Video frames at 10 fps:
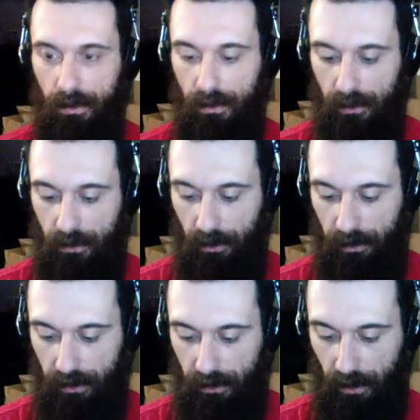I mean,
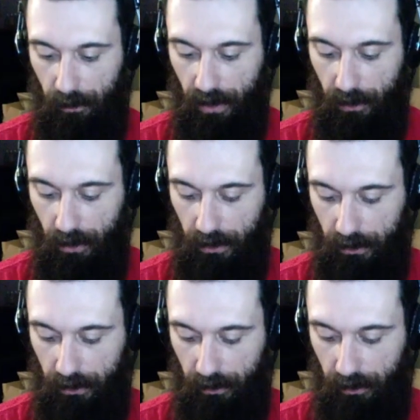yeah, brainwashing
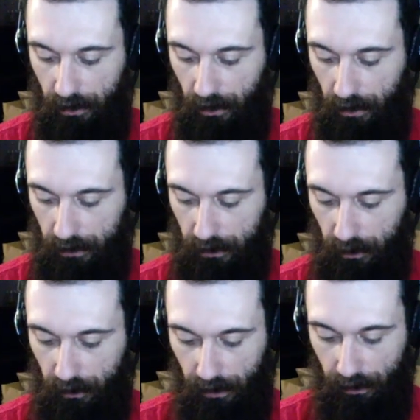in cults is a real
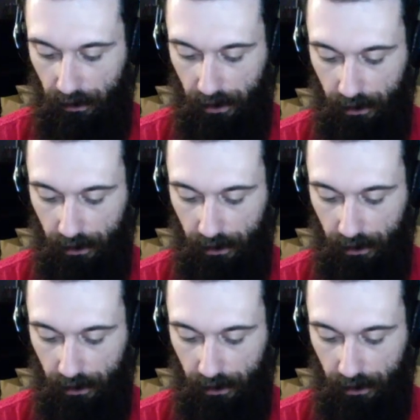thing.